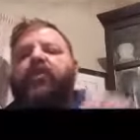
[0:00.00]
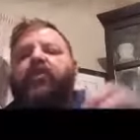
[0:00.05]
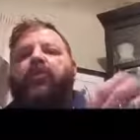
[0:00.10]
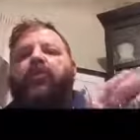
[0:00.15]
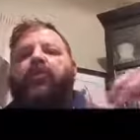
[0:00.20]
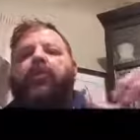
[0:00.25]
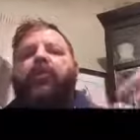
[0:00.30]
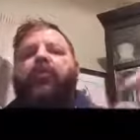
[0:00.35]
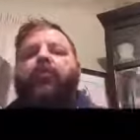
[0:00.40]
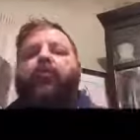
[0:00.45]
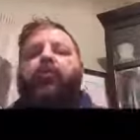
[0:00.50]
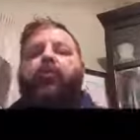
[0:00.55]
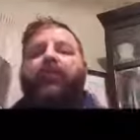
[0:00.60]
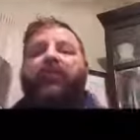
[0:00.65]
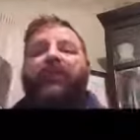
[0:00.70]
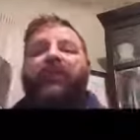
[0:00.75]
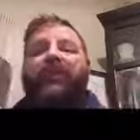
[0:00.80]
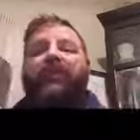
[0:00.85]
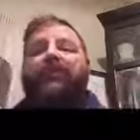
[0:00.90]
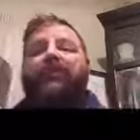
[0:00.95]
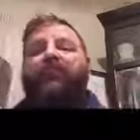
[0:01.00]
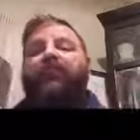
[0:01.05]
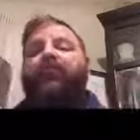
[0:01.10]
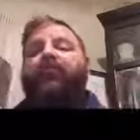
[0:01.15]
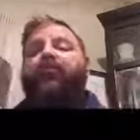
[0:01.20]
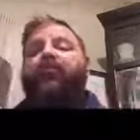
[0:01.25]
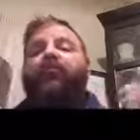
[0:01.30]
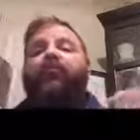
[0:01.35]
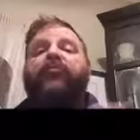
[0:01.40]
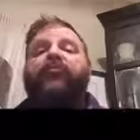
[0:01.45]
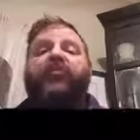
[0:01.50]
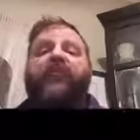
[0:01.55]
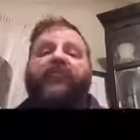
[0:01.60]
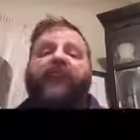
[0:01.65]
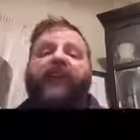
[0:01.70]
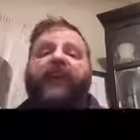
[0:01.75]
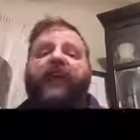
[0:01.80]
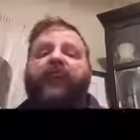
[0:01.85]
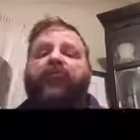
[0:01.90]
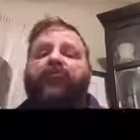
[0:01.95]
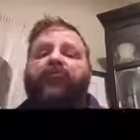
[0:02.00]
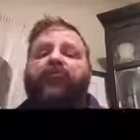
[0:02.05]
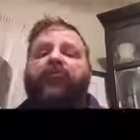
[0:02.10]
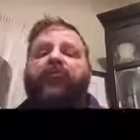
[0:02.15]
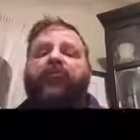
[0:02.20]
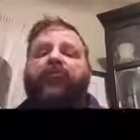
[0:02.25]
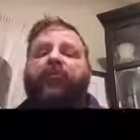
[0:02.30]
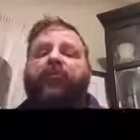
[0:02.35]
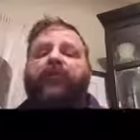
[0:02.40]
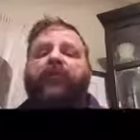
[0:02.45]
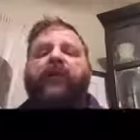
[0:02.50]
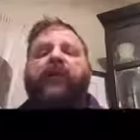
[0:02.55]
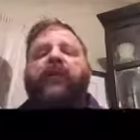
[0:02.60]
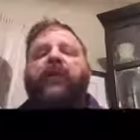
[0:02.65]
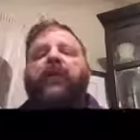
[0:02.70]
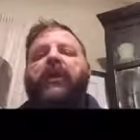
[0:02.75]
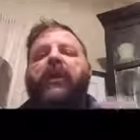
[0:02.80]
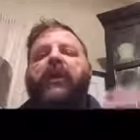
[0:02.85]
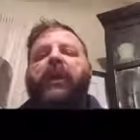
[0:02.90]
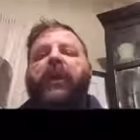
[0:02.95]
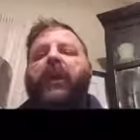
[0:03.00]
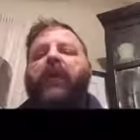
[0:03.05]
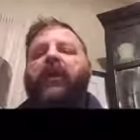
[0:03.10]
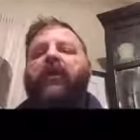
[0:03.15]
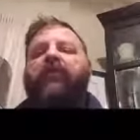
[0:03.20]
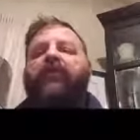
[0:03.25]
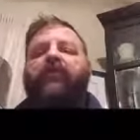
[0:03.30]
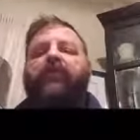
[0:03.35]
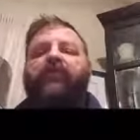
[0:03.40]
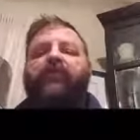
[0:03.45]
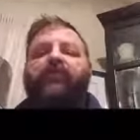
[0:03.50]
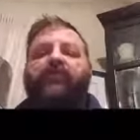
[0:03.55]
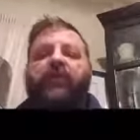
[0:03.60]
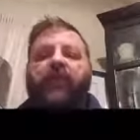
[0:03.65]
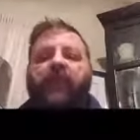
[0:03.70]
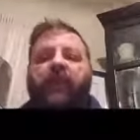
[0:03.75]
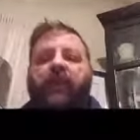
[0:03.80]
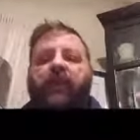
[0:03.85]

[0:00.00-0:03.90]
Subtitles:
you want to put into the groups that have allowed you to join as just